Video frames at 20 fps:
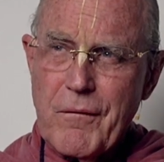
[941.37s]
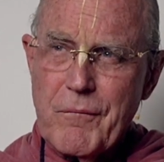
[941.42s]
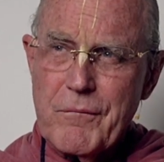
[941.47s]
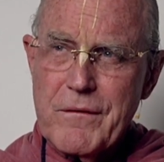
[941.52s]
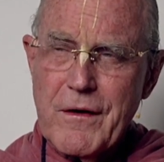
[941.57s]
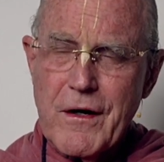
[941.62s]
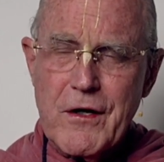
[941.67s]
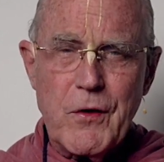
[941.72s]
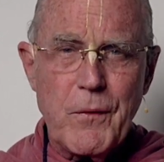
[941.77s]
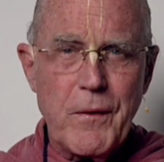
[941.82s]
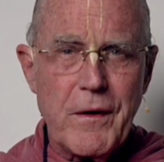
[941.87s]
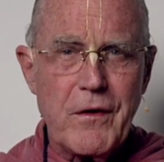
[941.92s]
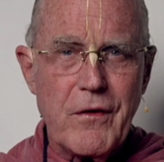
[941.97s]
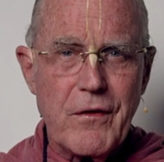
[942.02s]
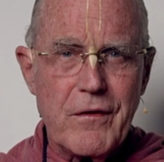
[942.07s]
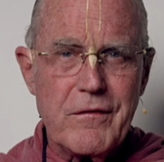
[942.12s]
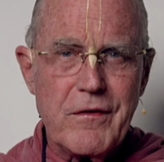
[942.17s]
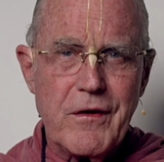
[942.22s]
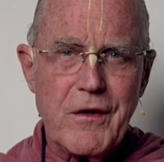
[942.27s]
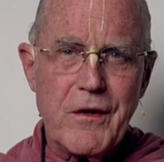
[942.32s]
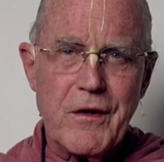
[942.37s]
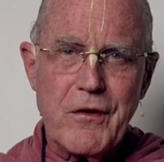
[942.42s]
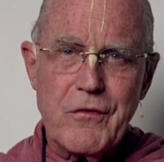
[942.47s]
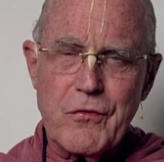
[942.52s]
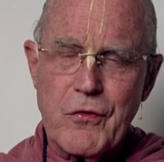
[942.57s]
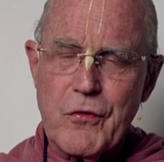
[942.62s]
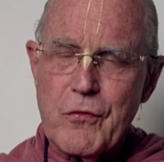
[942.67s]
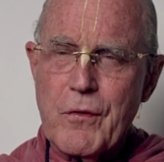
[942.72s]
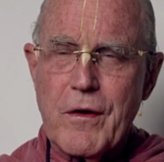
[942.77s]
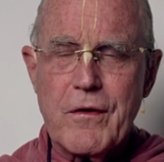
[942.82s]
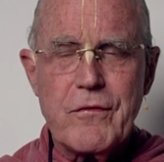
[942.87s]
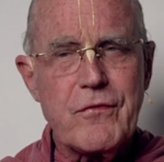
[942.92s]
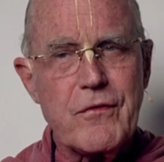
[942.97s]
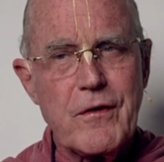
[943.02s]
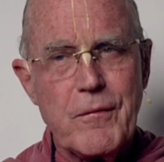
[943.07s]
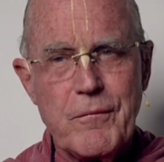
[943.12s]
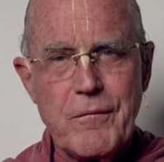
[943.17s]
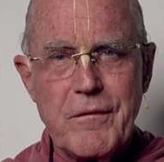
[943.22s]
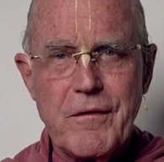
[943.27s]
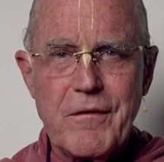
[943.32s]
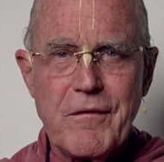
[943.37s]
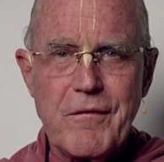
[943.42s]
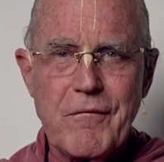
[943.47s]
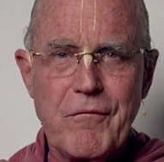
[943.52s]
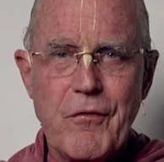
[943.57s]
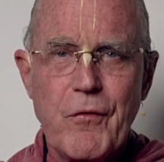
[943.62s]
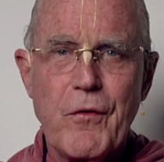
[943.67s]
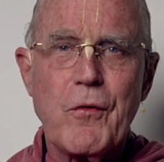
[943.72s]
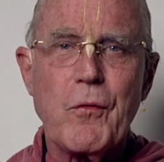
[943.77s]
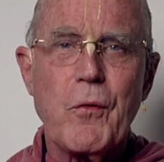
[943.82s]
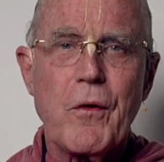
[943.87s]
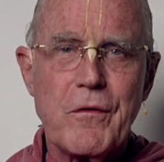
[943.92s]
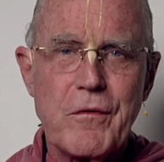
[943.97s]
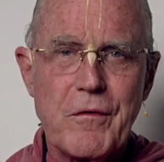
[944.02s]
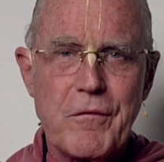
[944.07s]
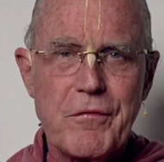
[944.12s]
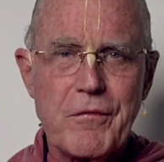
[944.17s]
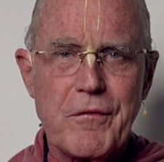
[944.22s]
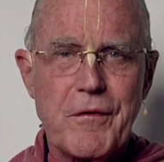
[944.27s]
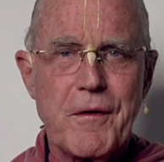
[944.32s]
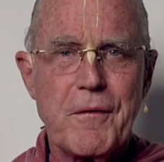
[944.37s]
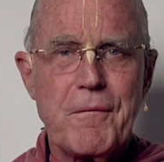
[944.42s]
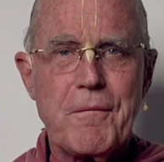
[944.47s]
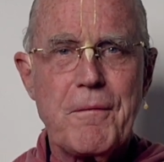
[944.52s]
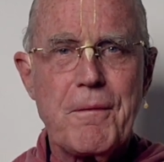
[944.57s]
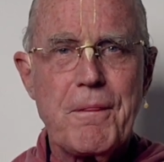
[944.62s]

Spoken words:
decorate our deities or dress them very wonderfully.